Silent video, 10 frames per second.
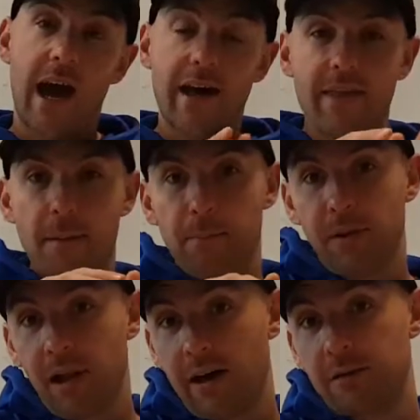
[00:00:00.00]
and then
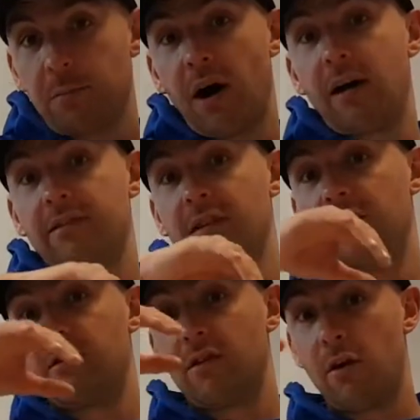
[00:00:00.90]
blood
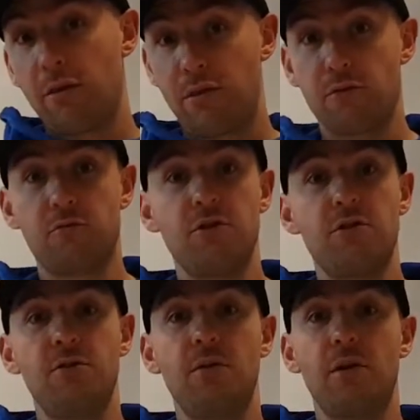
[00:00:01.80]
passes
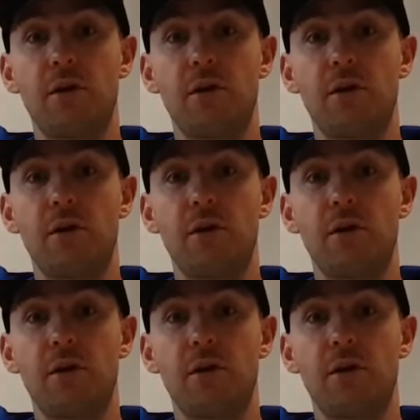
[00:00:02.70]
through